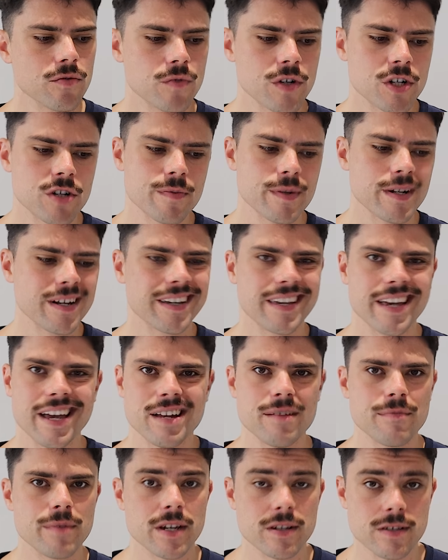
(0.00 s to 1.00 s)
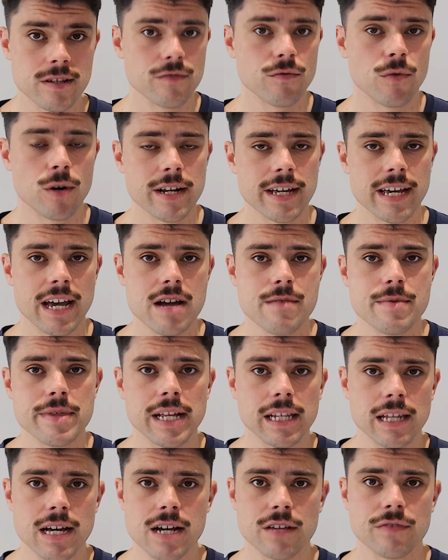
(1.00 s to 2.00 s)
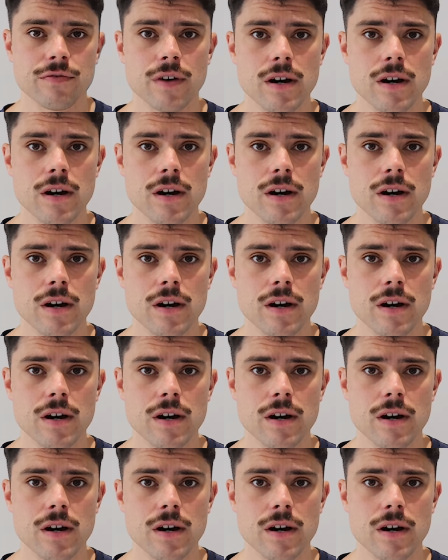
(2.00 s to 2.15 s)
Richmond, again, because they've won a game in their last